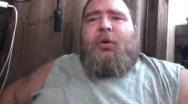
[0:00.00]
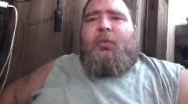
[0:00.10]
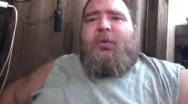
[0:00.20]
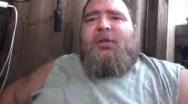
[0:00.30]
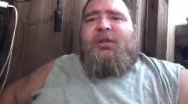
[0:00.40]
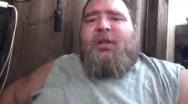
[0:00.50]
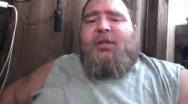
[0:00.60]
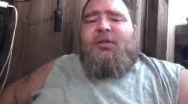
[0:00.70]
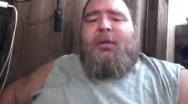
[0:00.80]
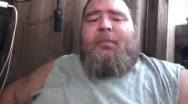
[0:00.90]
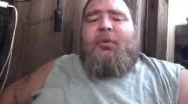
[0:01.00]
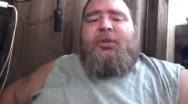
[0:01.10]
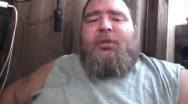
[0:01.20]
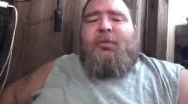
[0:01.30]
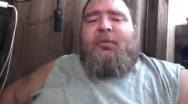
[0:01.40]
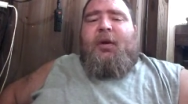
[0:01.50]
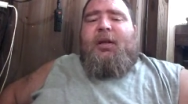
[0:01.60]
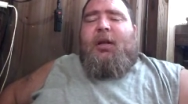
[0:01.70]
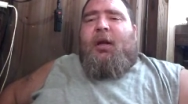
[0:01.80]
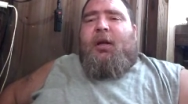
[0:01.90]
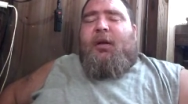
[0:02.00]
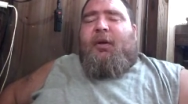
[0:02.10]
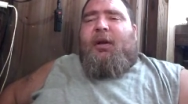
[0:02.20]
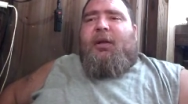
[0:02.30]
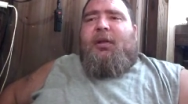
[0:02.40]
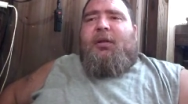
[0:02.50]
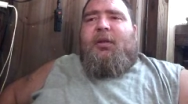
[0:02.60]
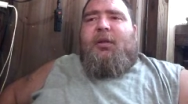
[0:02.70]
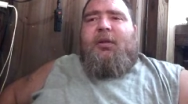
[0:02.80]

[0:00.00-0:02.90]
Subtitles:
we just canceled that bullshit with Iran, and